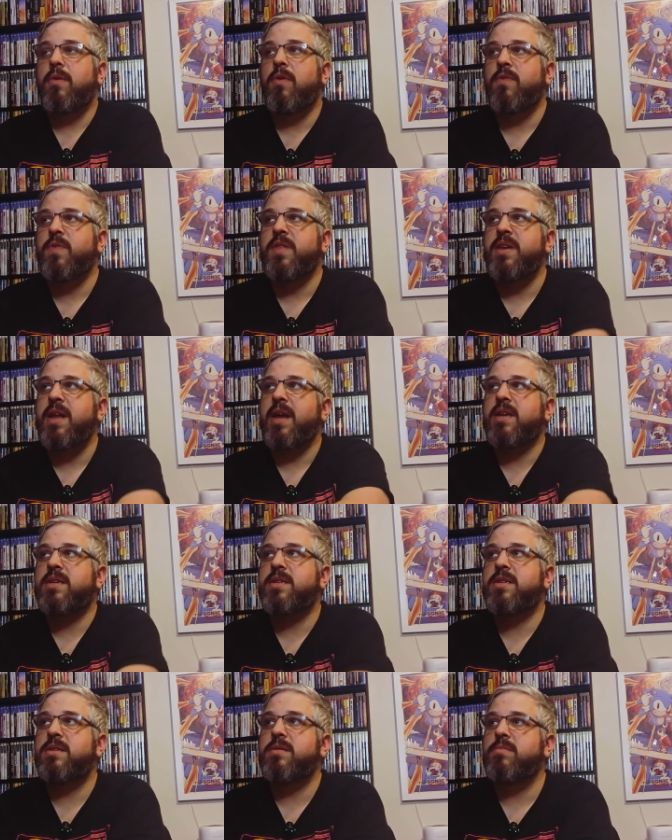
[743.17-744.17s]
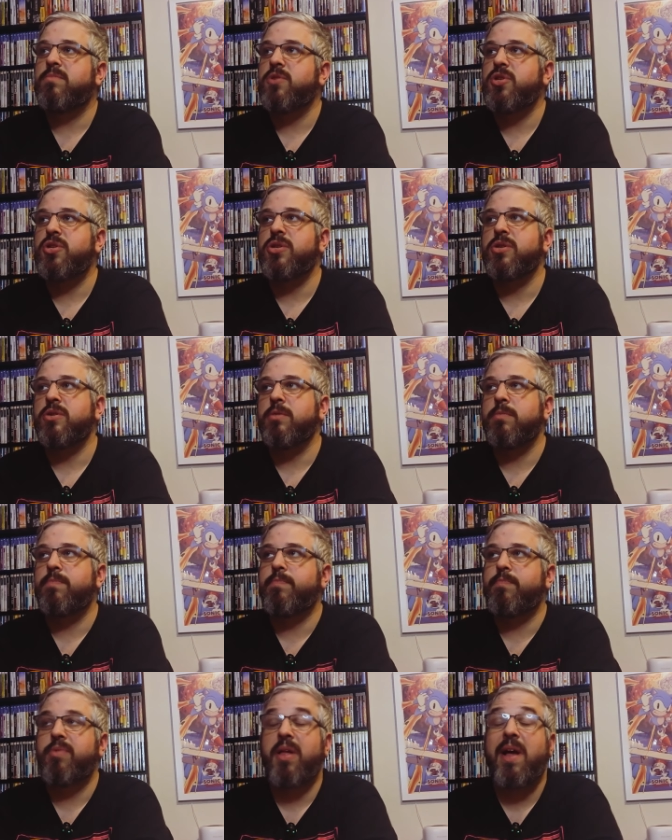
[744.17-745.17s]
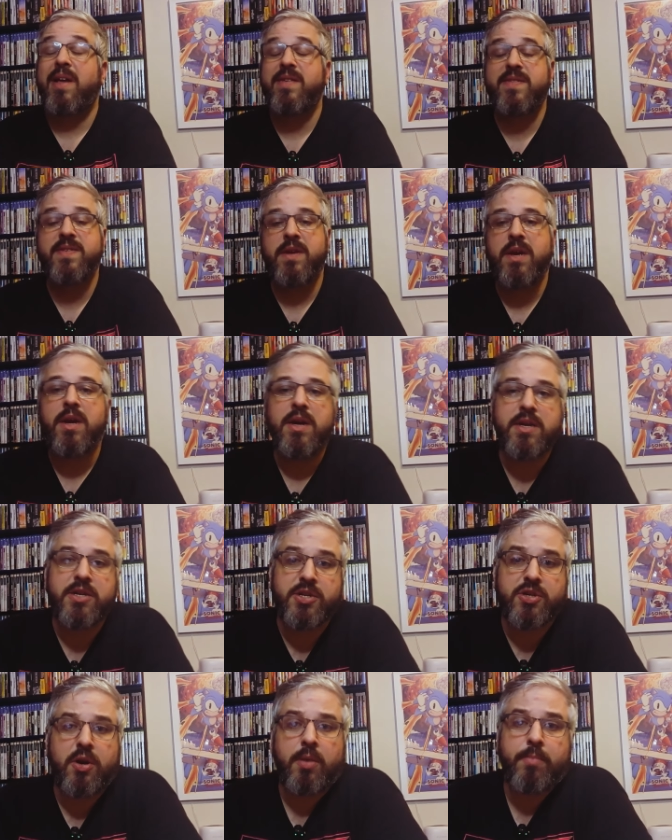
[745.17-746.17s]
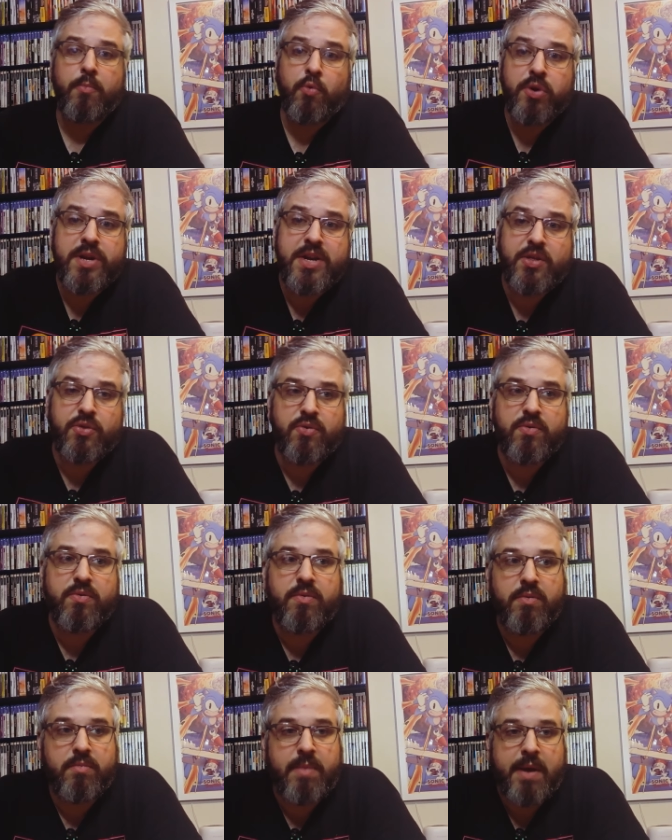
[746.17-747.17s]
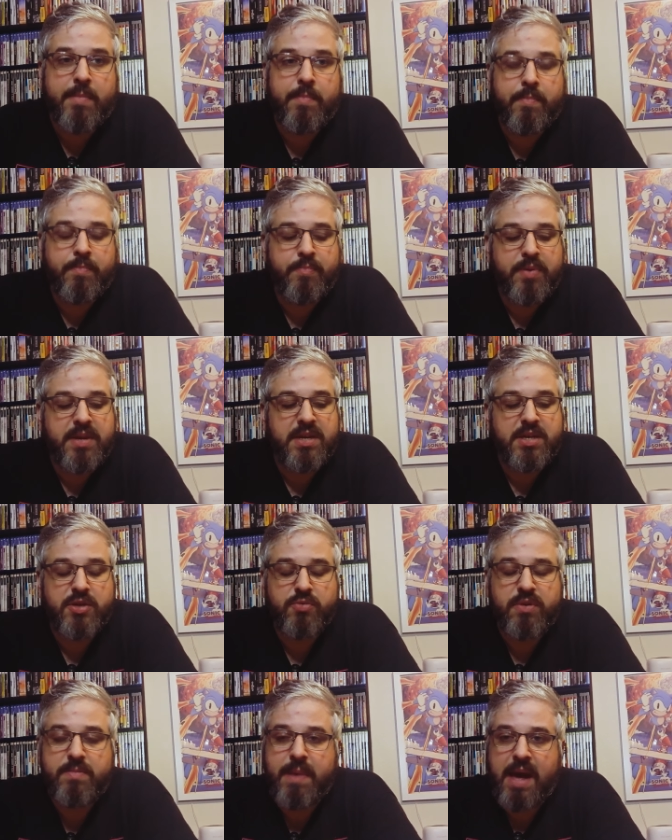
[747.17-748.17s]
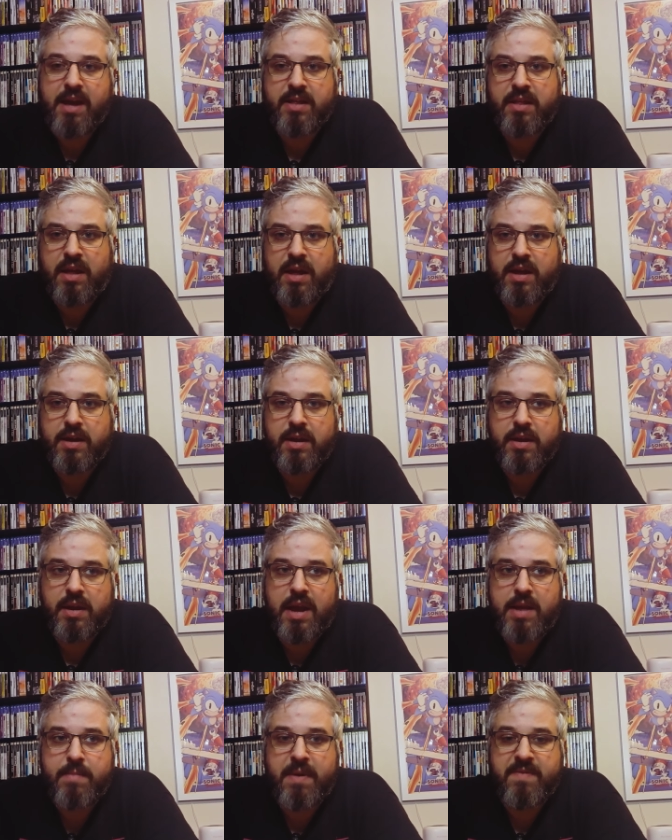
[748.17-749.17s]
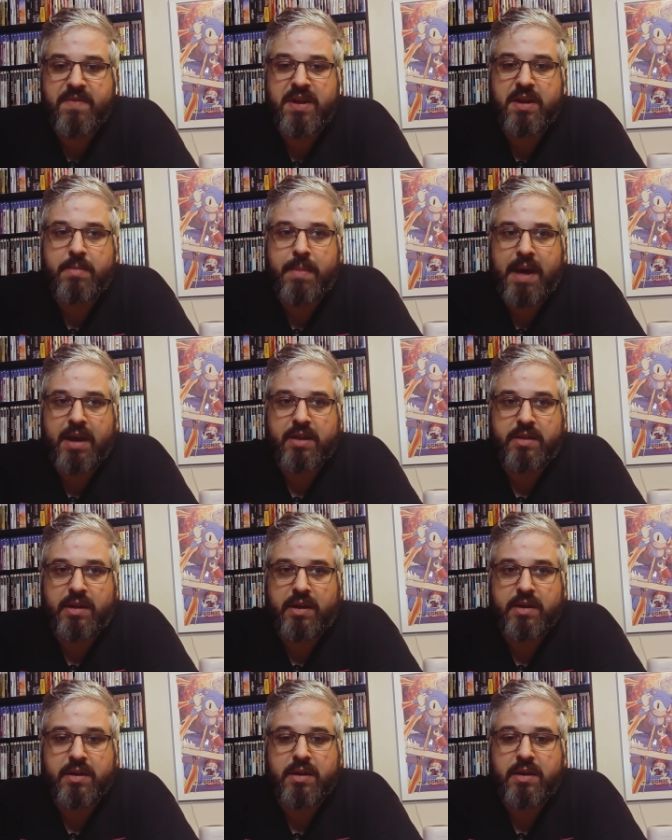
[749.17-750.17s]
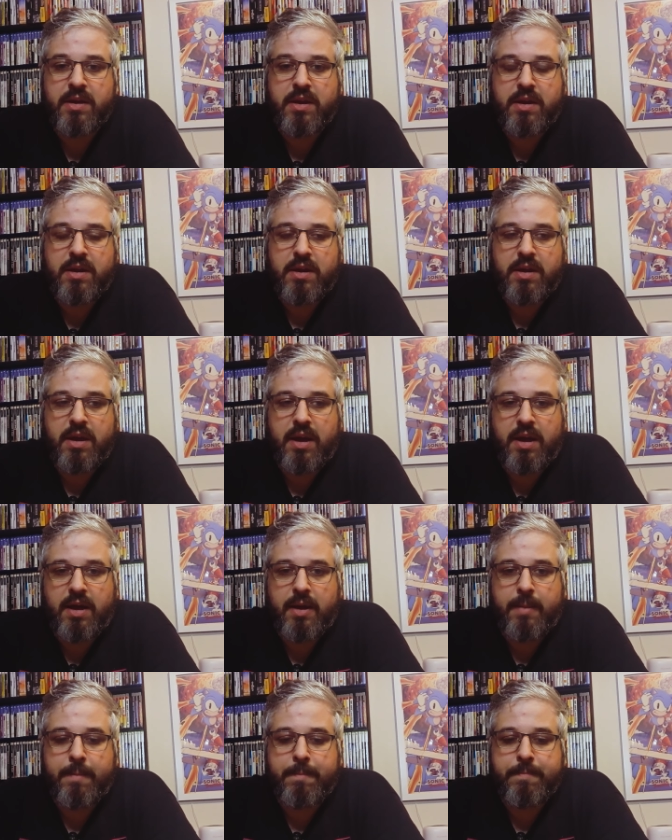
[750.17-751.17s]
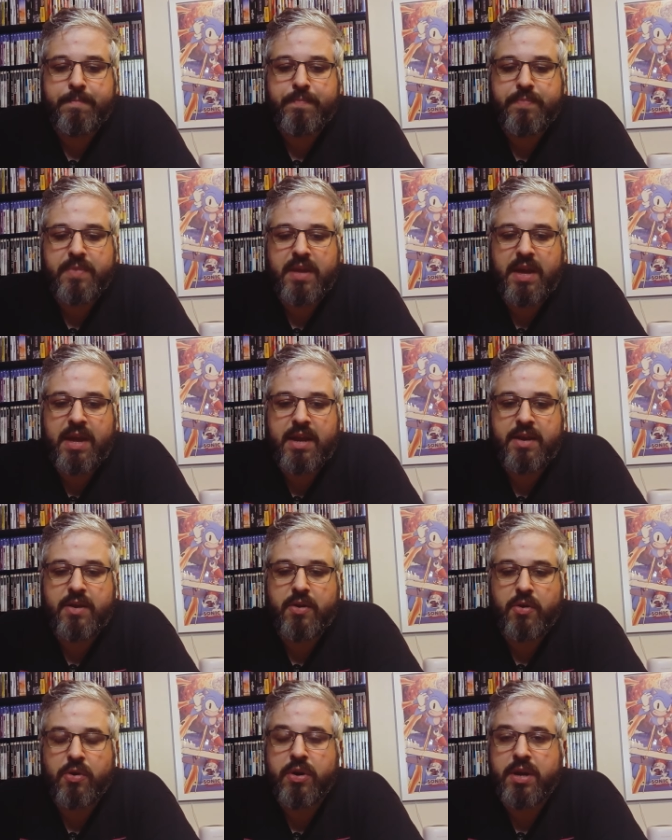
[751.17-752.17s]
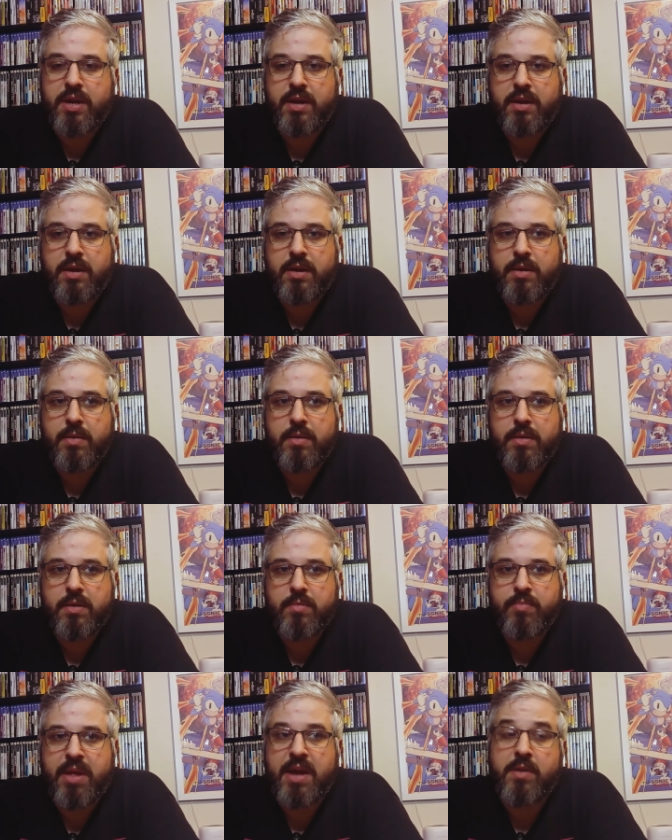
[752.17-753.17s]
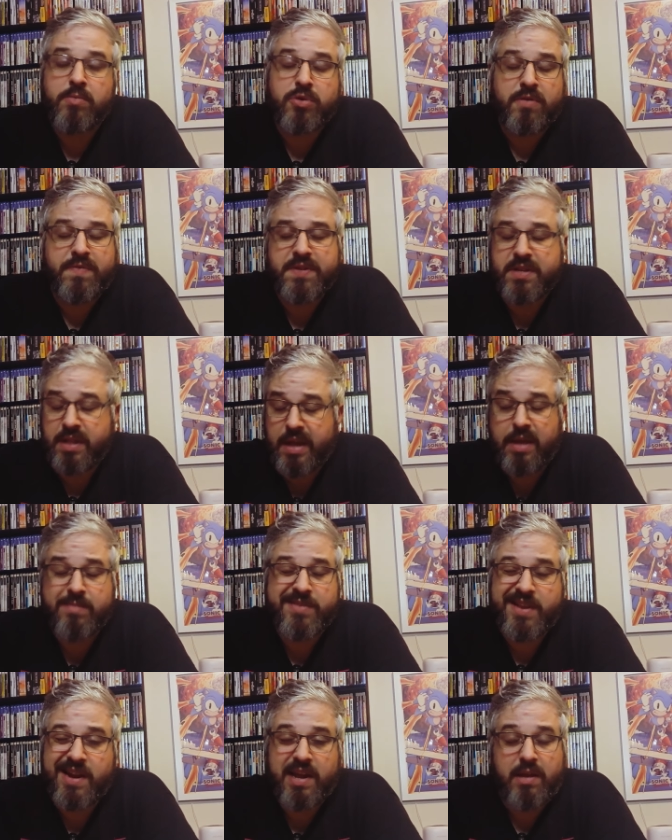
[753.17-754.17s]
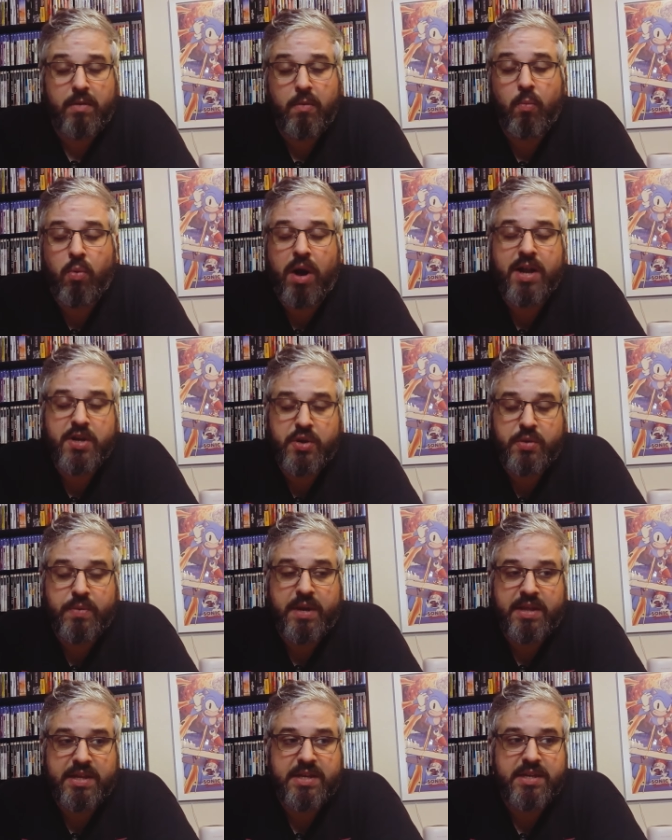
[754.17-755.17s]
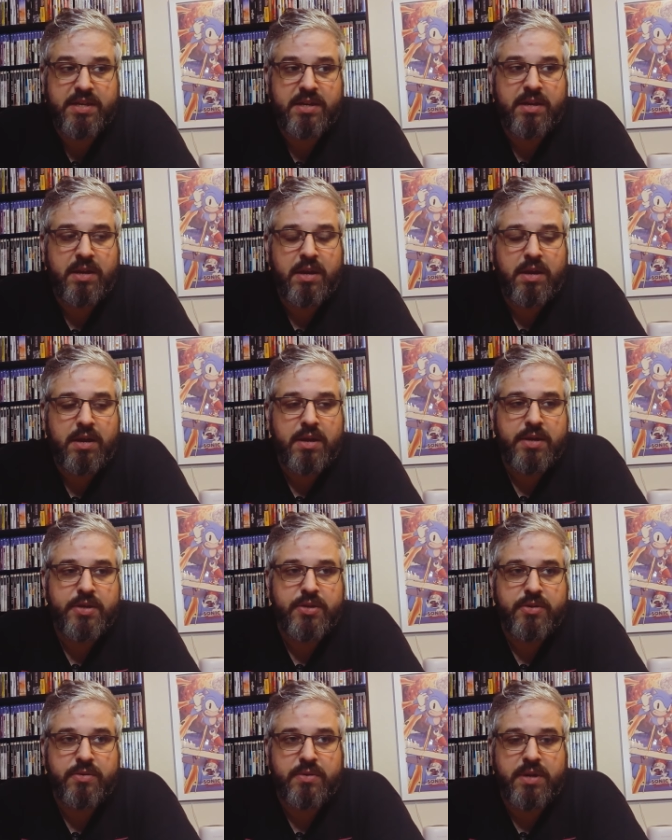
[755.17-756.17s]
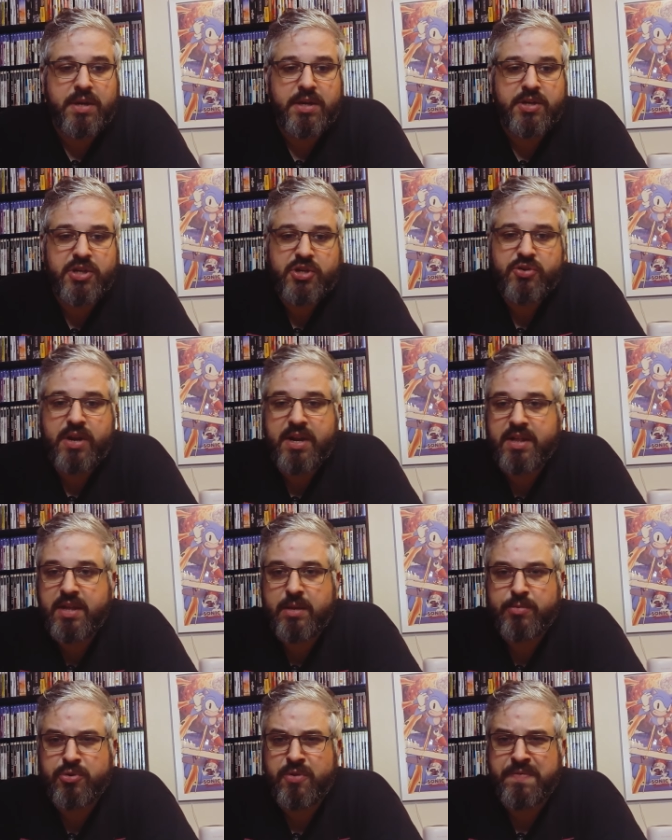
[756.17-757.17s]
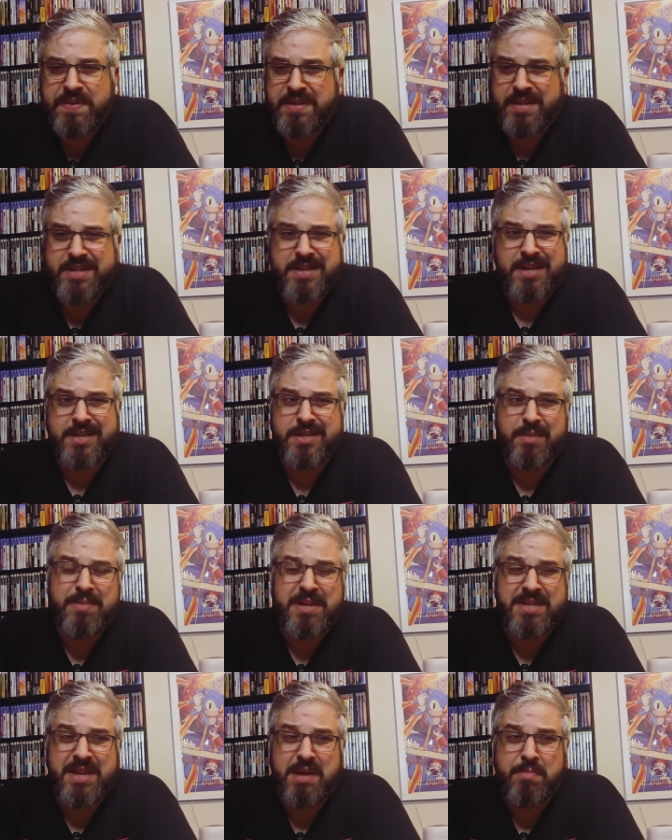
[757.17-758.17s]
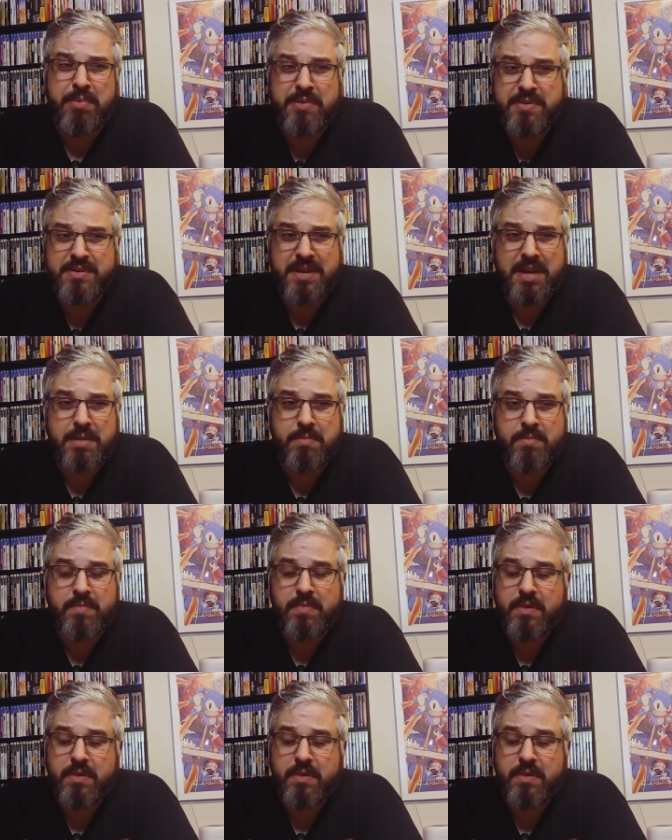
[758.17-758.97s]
over the next year plus to start working through my PS3 backlog and my Vita backlog, um, and earning platinum trophies on games that I want to at least to uh, just try to clean up trophy lists. Like some examples, like